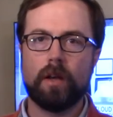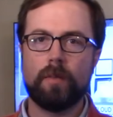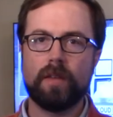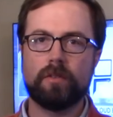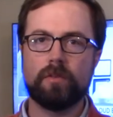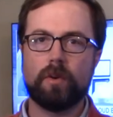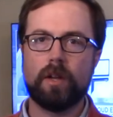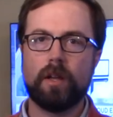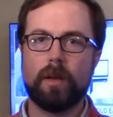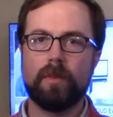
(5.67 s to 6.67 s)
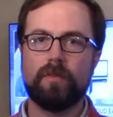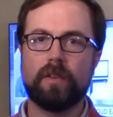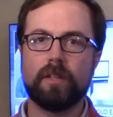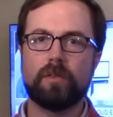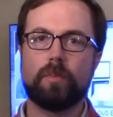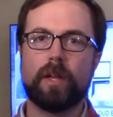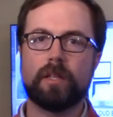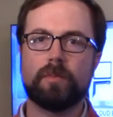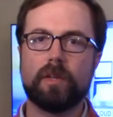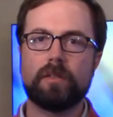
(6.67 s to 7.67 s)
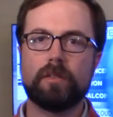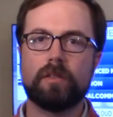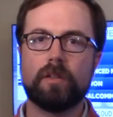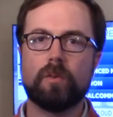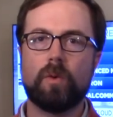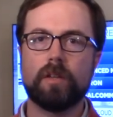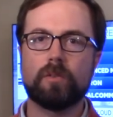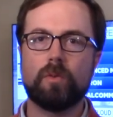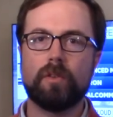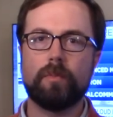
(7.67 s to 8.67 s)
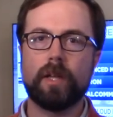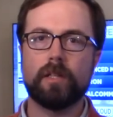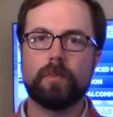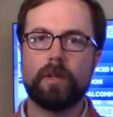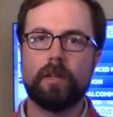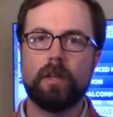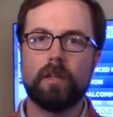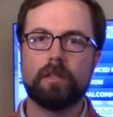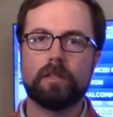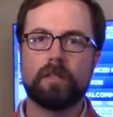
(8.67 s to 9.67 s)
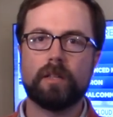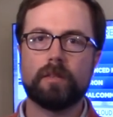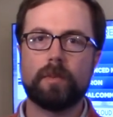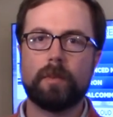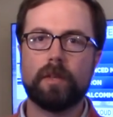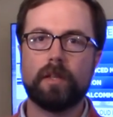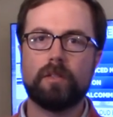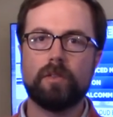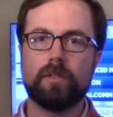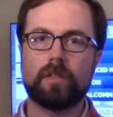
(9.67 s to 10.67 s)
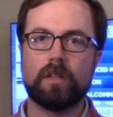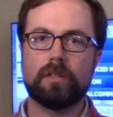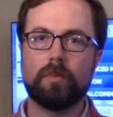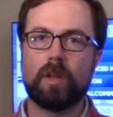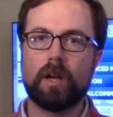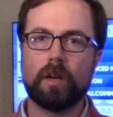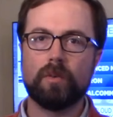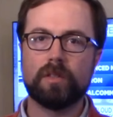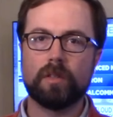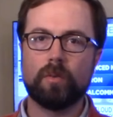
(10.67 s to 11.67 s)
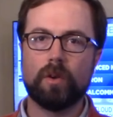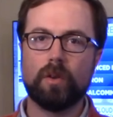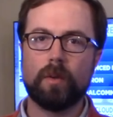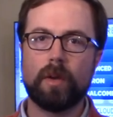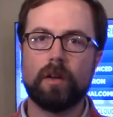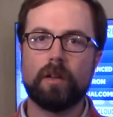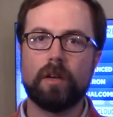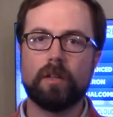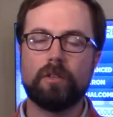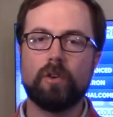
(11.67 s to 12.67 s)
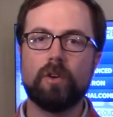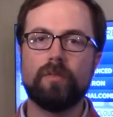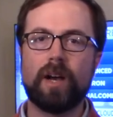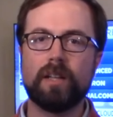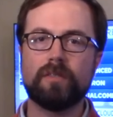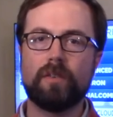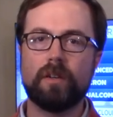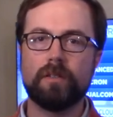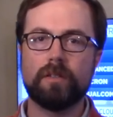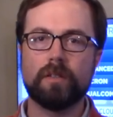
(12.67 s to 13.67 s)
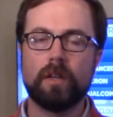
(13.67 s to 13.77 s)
I'm Matthews Barnett. I'm the financial planning specialist here at Wiser Wealth Management. Just going to take some time today to discuss a blog I recently wrote about uh, donor advised funds.